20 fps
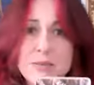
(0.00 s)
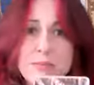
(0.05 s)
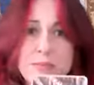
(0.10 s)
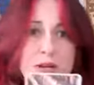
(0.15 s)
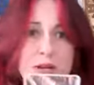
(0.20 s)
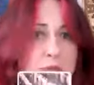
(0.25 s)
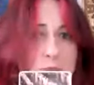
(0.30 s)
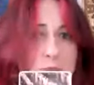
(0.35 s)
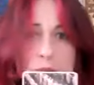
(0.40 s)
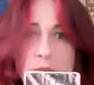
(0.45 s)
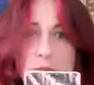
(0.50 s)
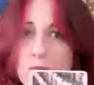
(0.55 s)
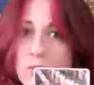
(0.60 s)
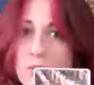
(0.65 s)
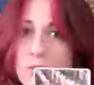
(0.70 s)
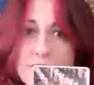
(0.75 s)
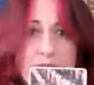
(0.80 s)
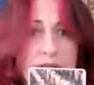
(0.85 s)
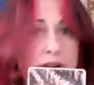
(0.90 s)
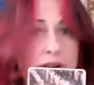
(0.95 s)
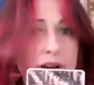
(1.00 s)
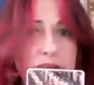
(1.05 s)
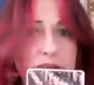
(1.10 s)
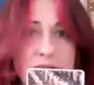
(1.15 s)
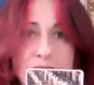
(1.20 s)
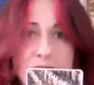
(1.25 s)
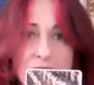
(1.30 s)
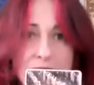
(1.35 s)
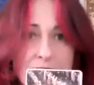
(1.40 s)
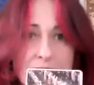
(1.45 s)
there must be more to
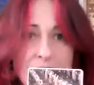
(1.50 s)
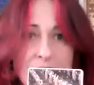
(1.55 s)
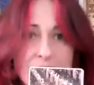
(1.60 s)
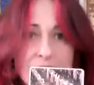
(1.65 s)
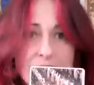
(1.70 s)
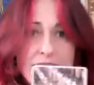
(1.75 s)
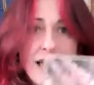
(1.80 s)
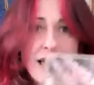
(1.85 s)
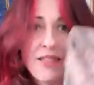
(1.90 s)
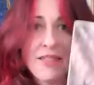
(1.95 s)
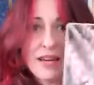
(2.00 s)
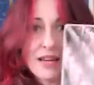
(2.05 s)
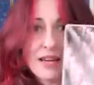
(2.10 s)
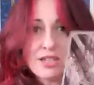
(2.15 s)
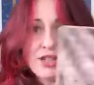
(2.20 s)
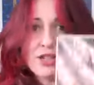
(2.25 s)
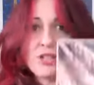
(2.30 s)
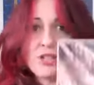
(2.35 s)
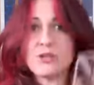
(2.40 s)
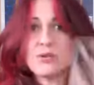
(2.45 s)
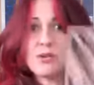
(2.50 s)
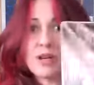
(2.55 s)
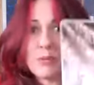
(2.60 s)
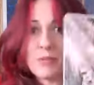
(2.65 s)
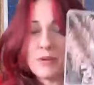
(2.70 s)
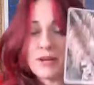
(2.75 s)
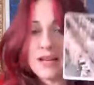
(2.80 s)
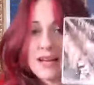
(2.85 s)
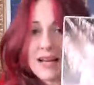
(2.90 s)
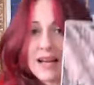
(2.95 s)
life than this that's you
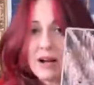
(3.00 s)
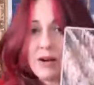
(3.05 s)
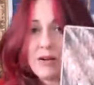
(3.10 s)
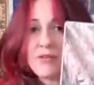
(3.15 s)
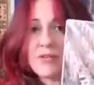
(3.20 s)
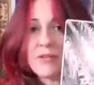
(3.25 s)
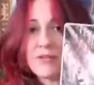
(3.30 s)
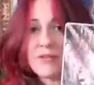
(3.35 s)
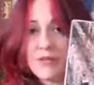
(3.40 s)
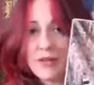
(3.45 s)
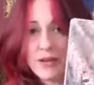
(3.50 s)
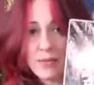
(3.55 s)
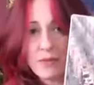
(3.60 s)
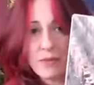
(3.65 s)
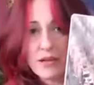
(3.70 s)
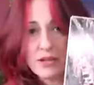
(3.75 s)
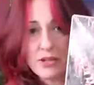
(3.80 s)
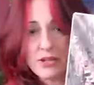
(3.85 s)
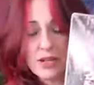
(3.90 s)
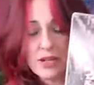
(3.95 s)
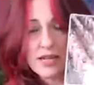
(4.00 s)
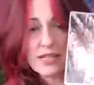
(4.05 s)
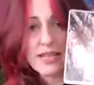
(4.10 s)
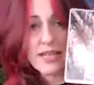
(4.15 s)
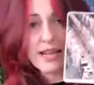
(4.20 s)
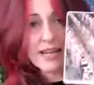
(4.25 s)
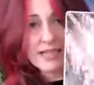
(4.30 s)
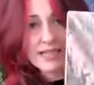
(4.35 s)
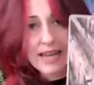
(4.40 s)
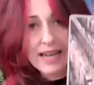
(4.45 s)
coming out of the fear matrix
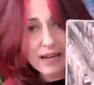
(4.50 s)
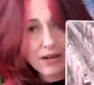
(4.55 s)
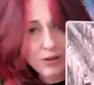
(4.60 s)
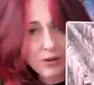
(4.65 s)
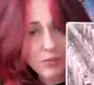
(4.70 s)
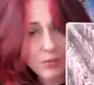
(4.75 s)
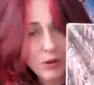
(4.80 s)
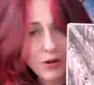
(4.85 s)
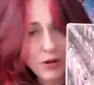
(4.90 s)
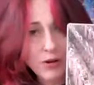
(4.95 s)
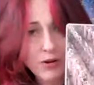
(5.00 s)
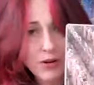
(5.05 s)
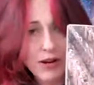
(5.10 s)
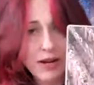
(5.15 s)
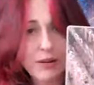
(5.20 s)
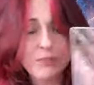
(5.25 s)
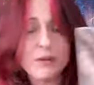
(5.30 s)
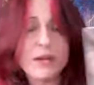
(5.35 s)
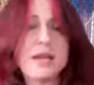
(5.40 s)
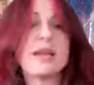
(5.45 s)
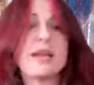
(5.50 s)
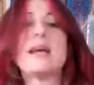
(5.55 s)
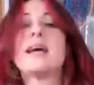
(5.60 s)
hexagonal program